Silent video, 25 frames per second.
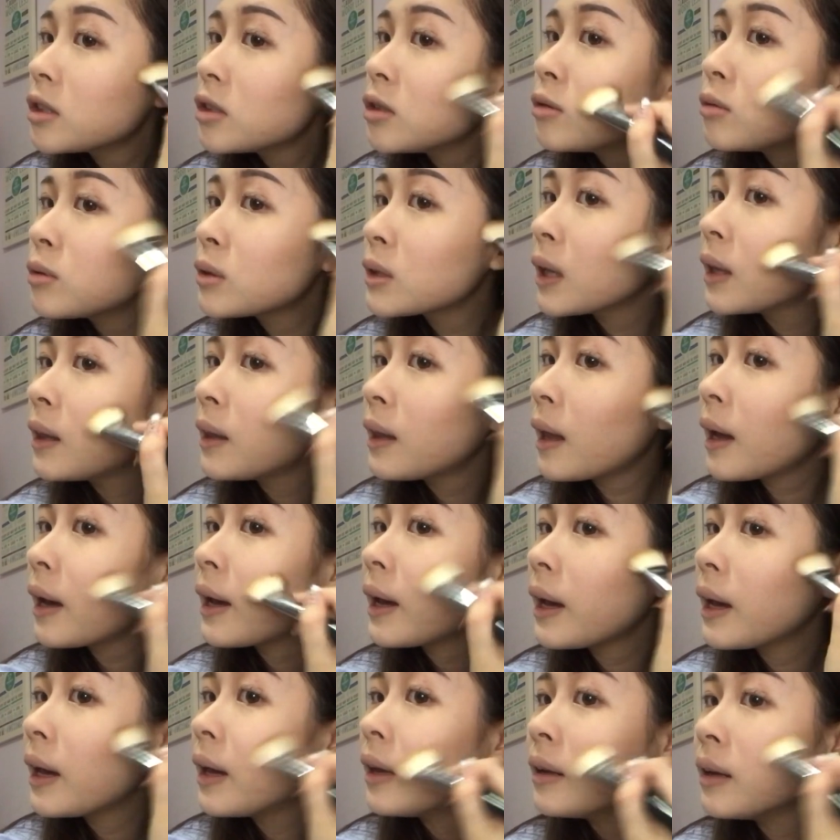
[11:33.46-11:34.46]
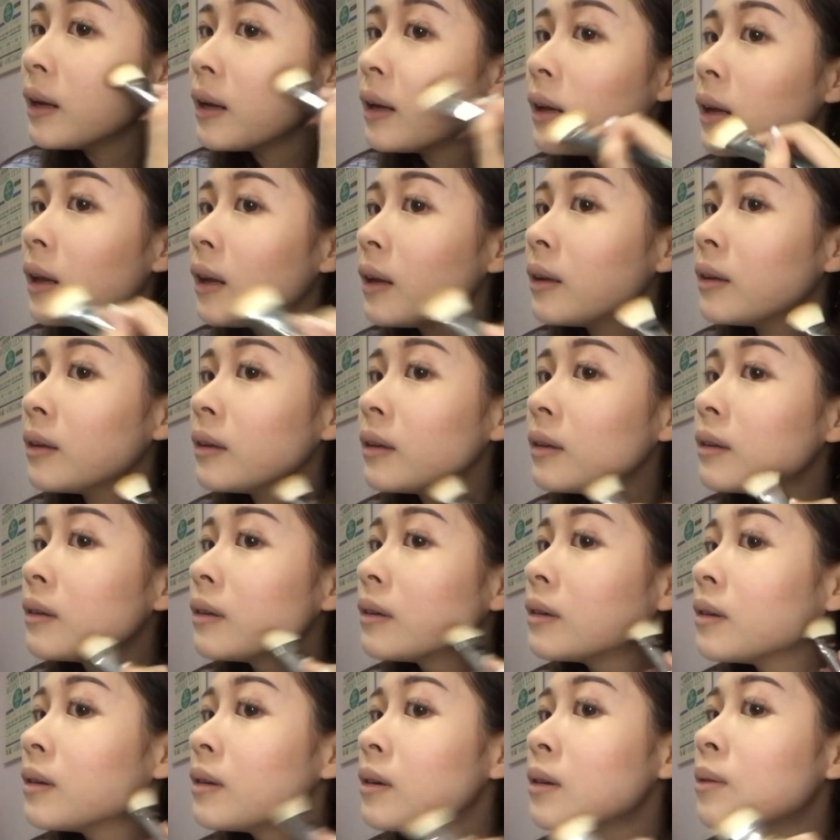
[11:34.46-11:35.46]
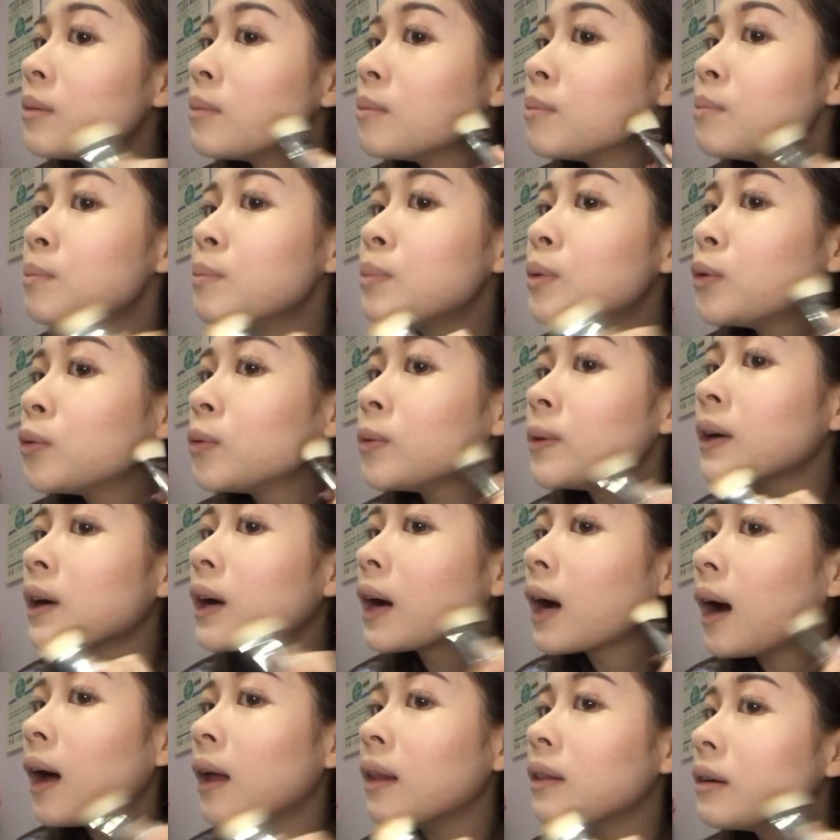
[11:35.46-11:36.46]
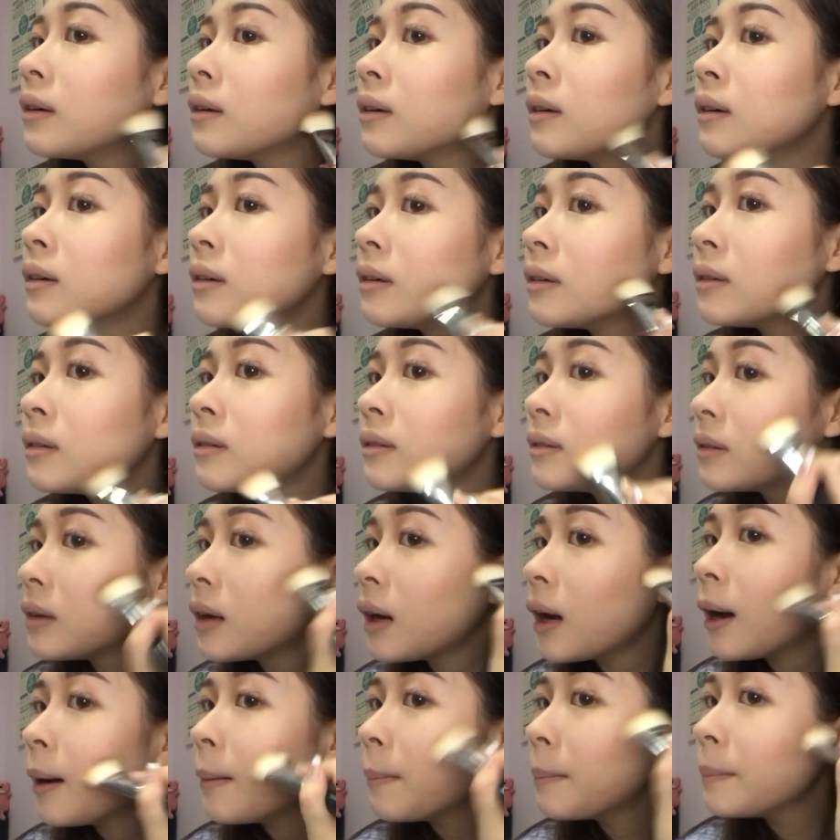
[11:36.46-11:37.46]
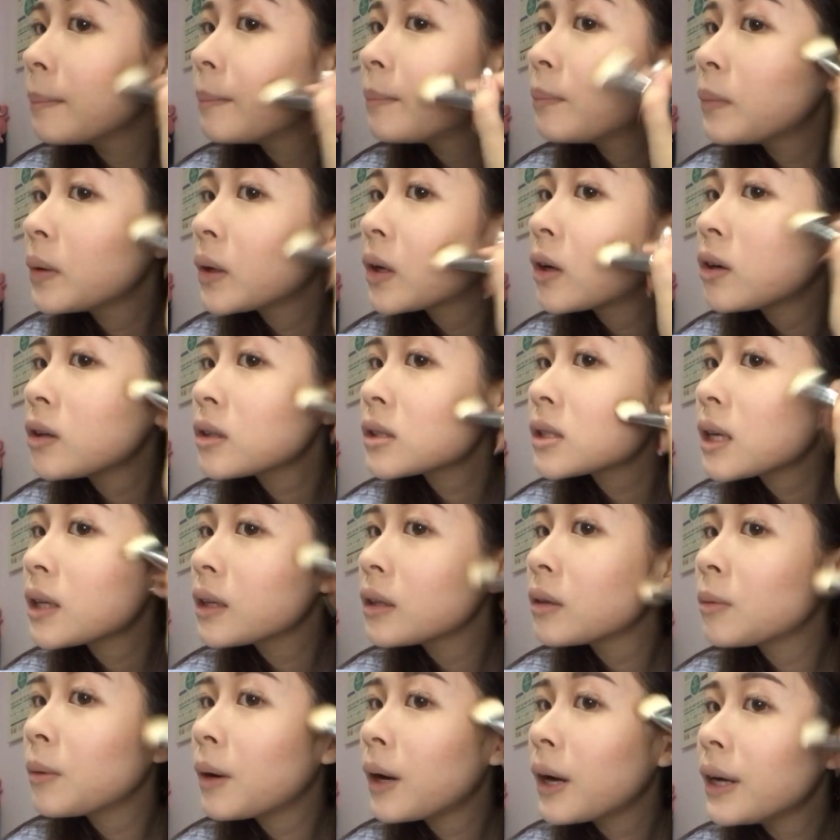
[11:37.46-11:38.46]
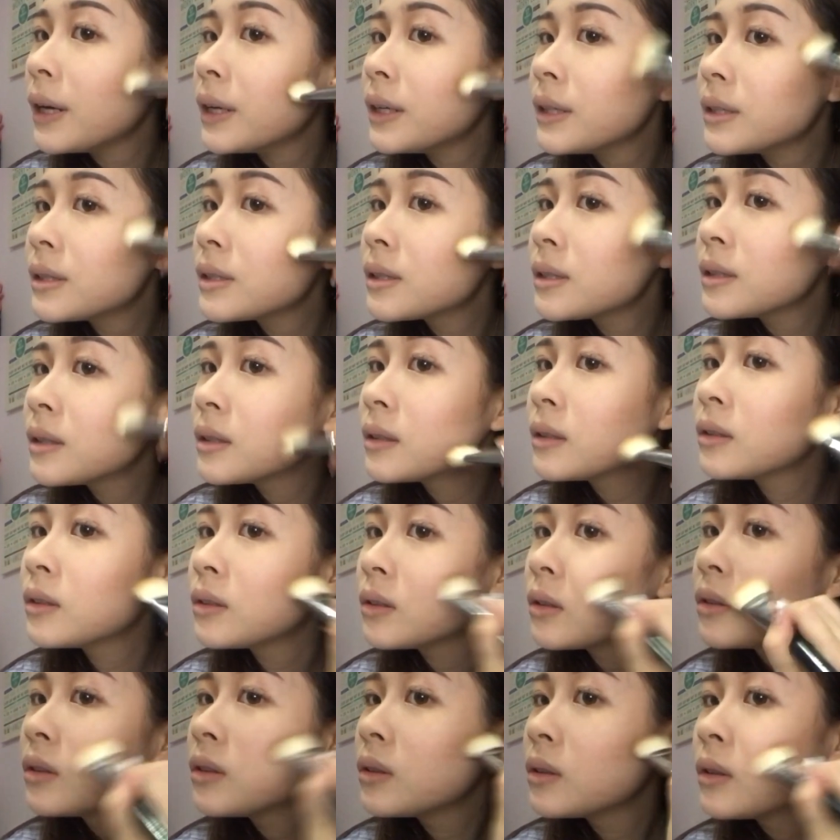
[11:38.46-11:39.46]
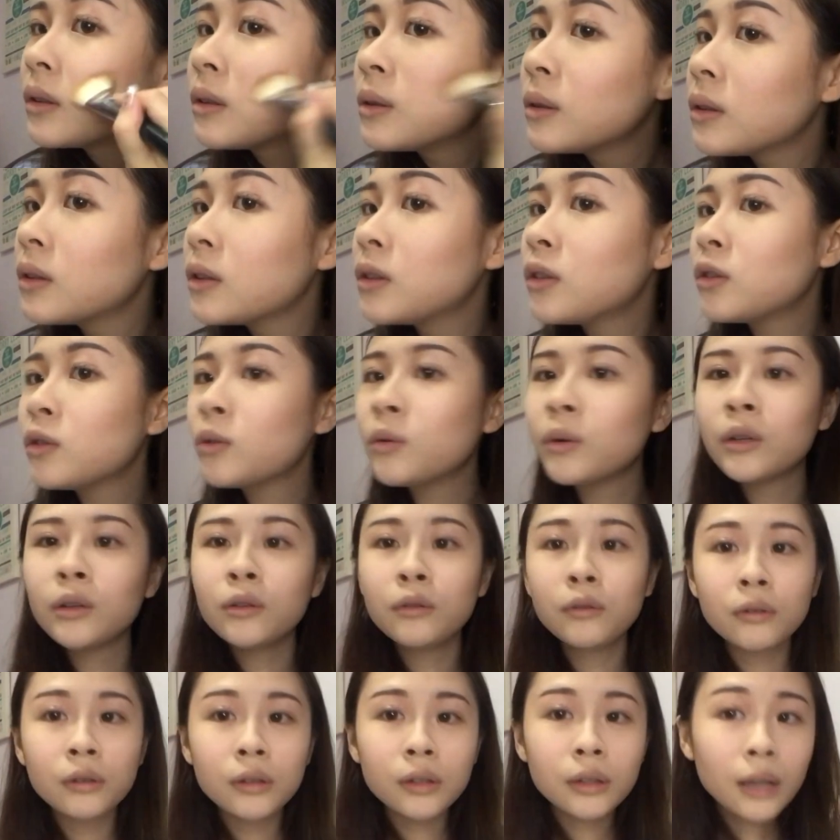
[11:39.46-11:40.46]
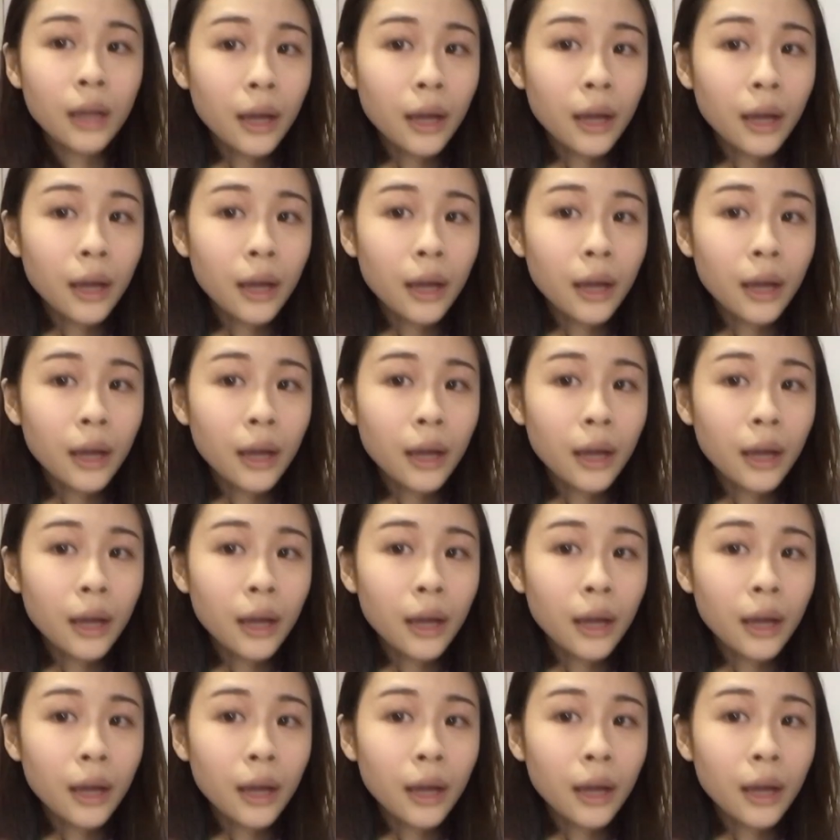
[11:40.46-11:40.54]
just use a light hand and then build the color up, because otherwise you will look